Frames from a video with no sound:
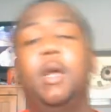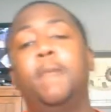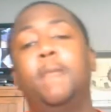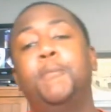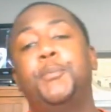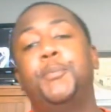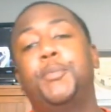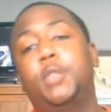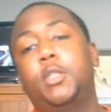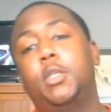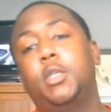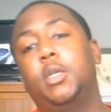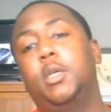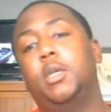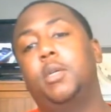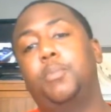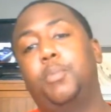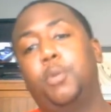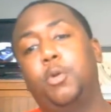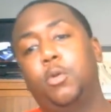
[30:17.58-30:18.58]
to
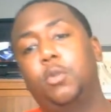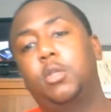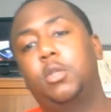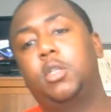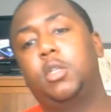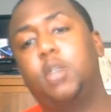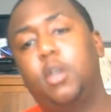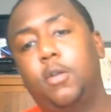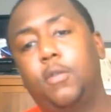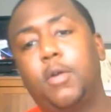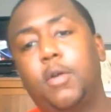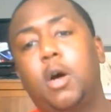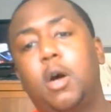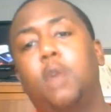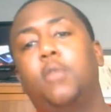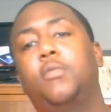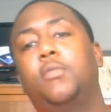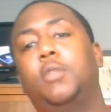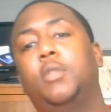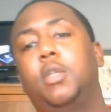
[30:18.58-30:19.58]
pull the stuff off,
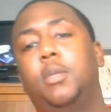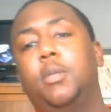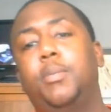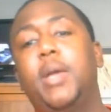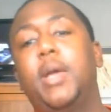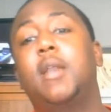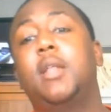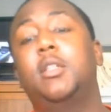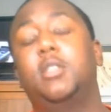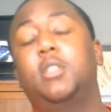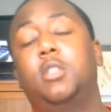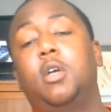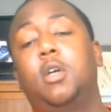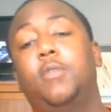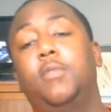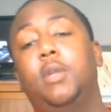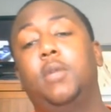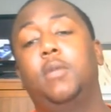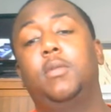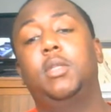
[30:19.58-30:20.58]
the pallets off, and
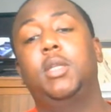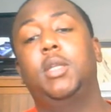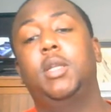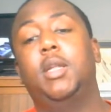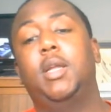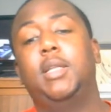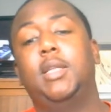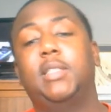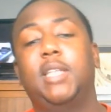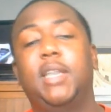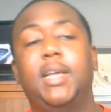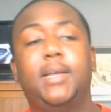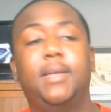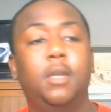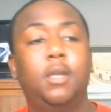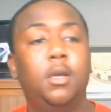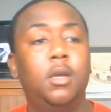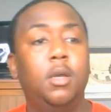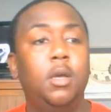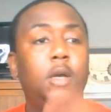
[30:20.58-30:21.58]
everything like that.
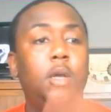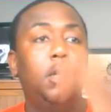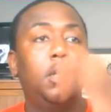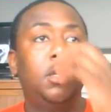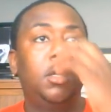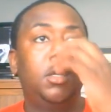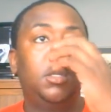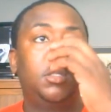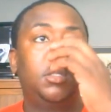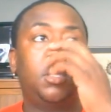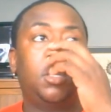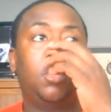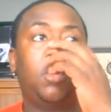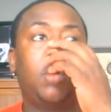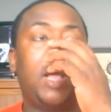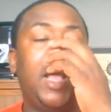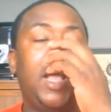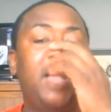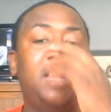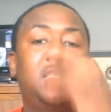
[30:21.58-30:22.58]
So I
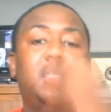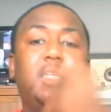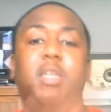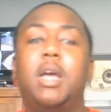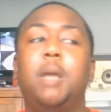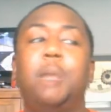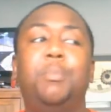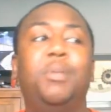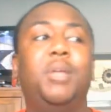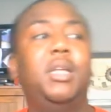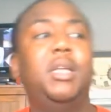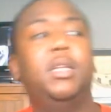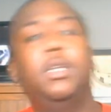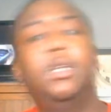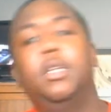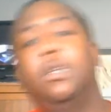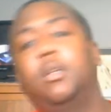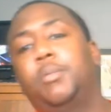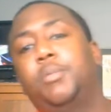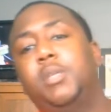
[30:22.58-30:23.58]
had the dock plate leaning
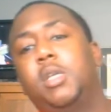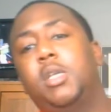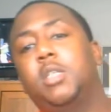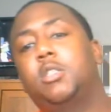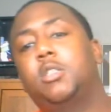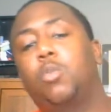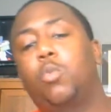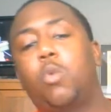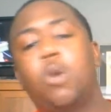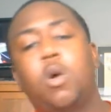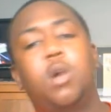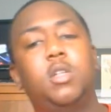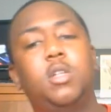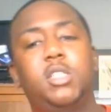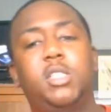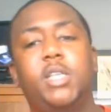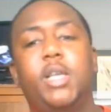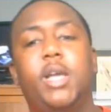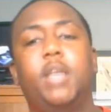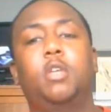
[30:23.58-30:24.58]
up against the wall
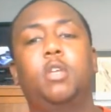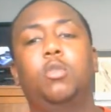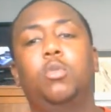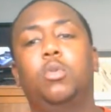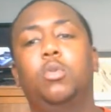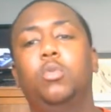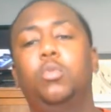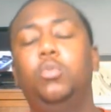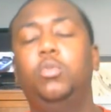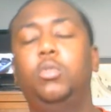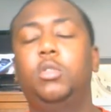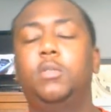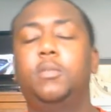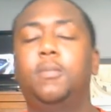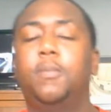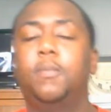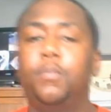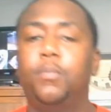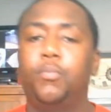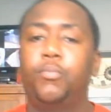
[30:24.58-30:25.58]
inside the grooves,
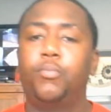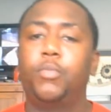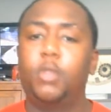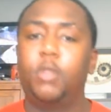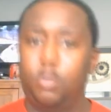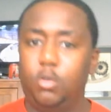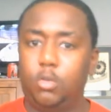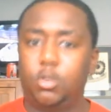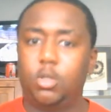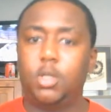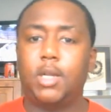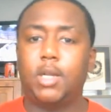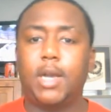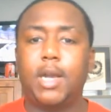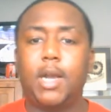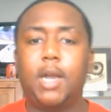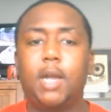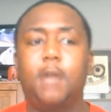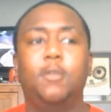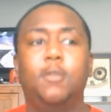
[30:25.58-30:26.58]
usually like
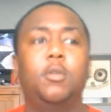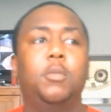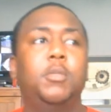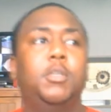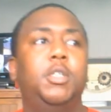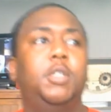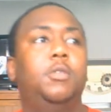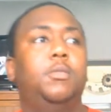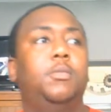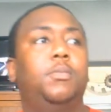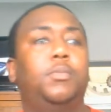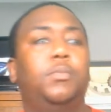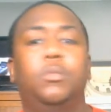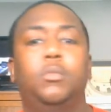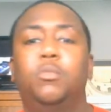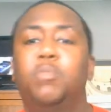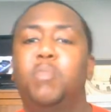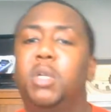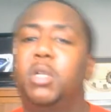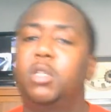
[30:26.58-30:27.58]
I normally do.
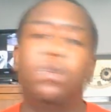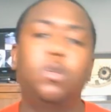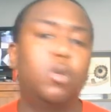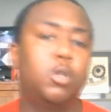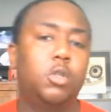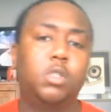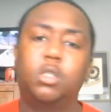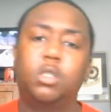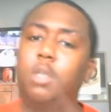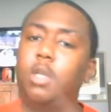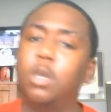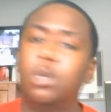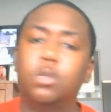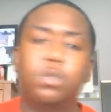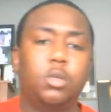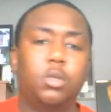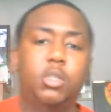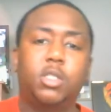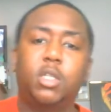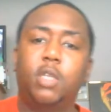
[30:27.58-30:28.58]
But the doors are closed, so
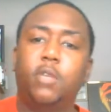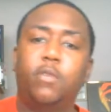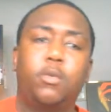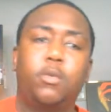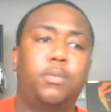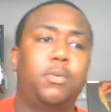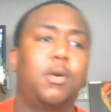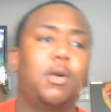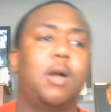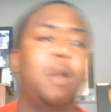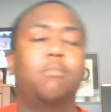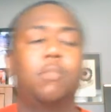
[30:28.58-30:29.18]
it's never a problem.